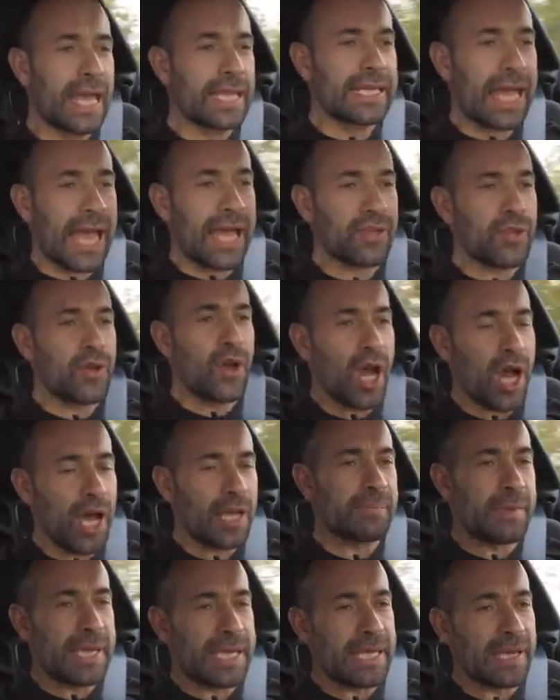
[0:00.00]
Now, you
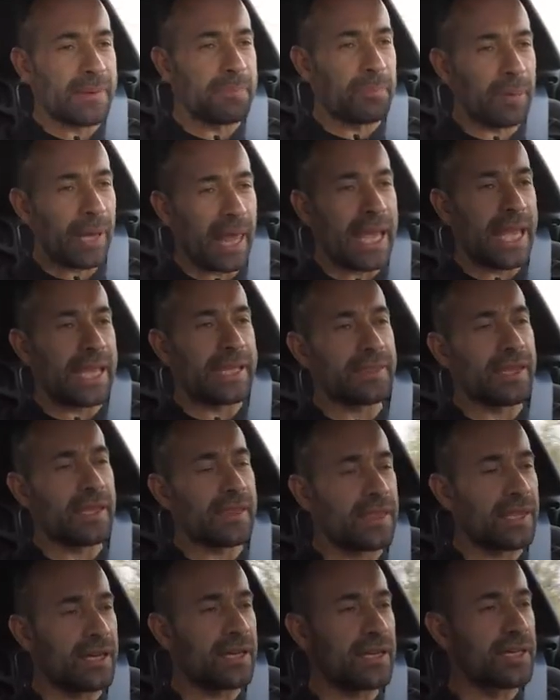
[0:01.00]
heard me complain
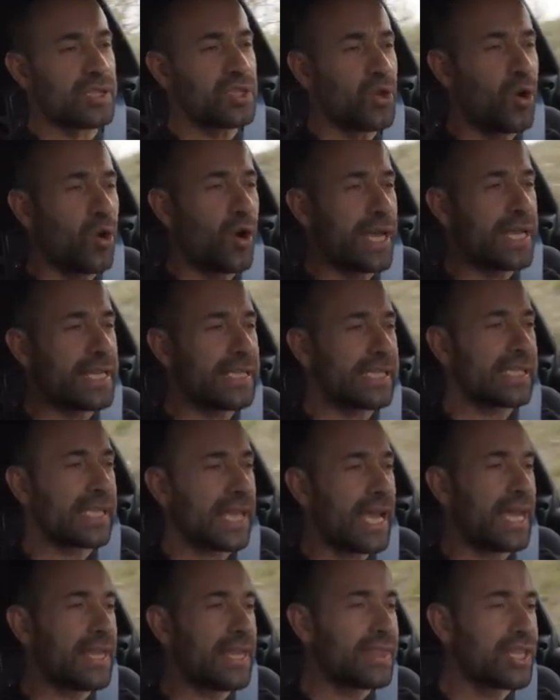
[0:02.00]
that the noise
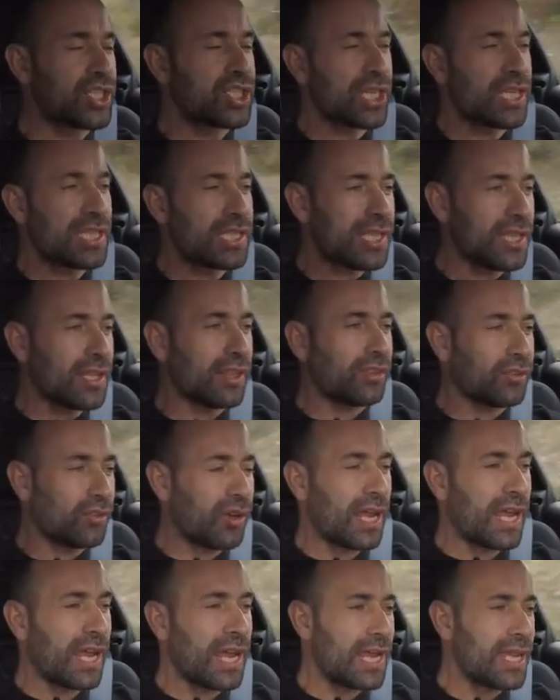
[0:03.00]
in the
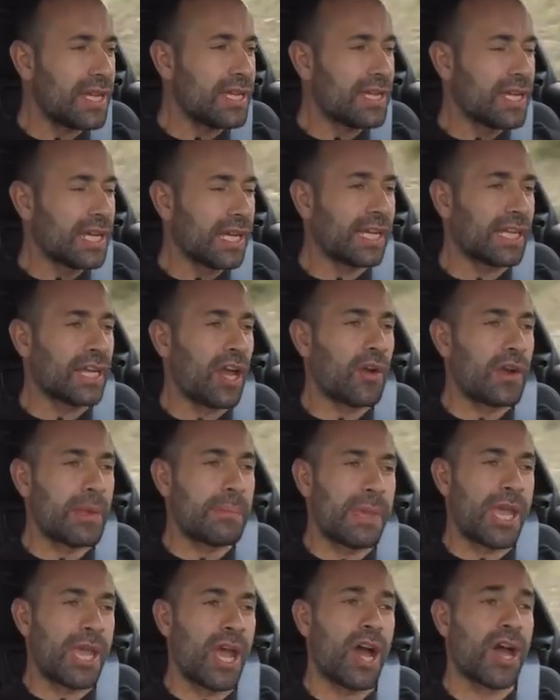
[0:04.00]
GT3 can only
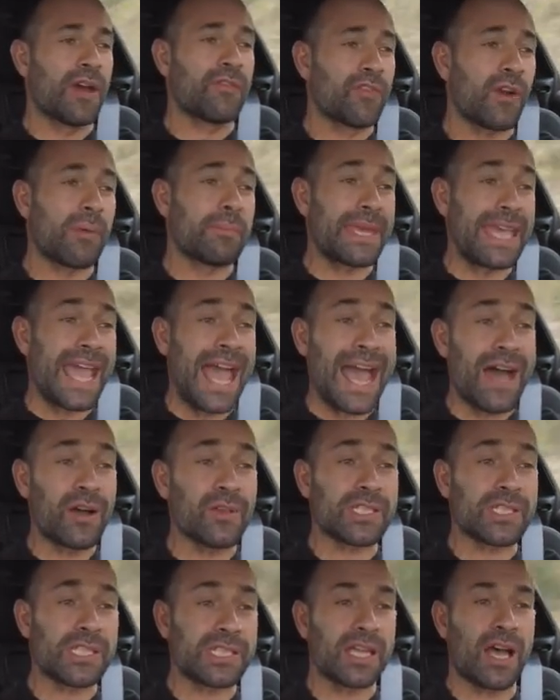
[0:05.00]
be heard from the
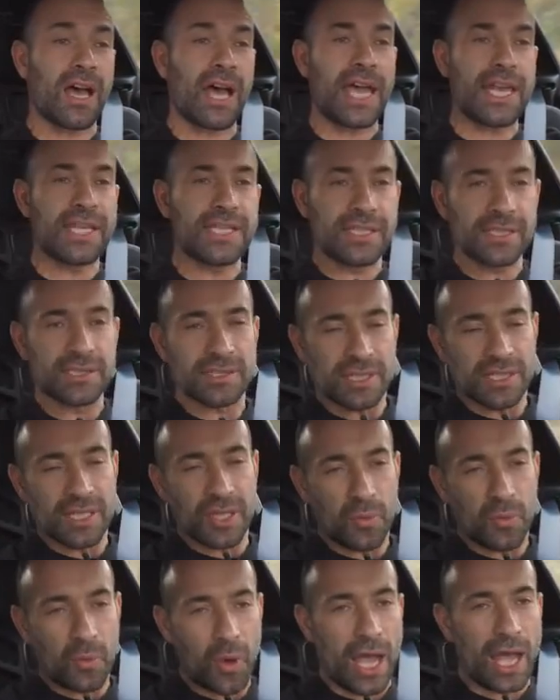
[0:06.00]
outside.
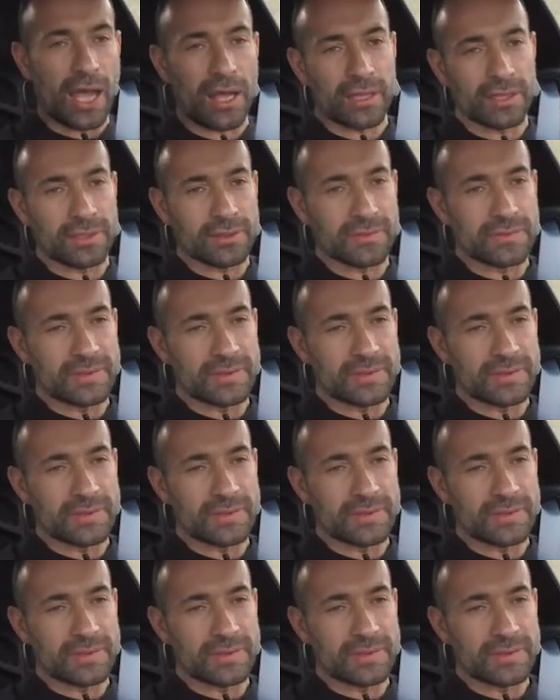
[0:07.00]
Well,